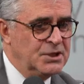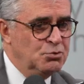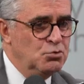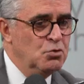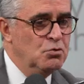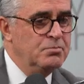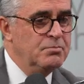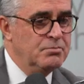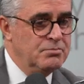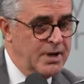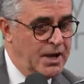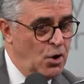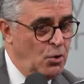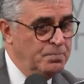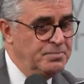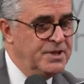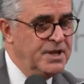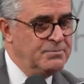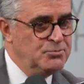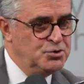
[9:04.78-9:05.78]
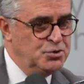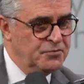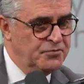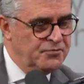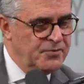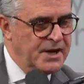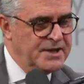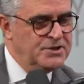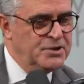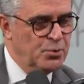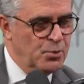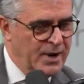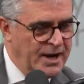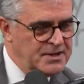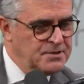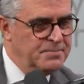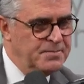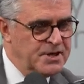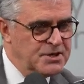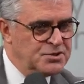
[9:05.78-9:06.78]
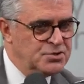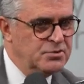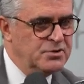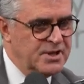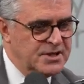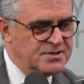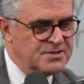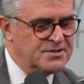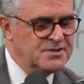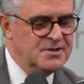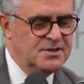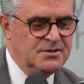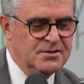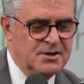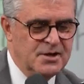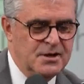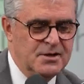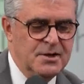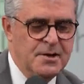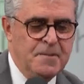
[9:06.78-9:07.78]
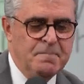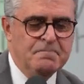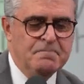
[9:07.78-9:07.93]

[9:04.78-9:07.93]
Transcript: and we'll help them to find the right person and send there.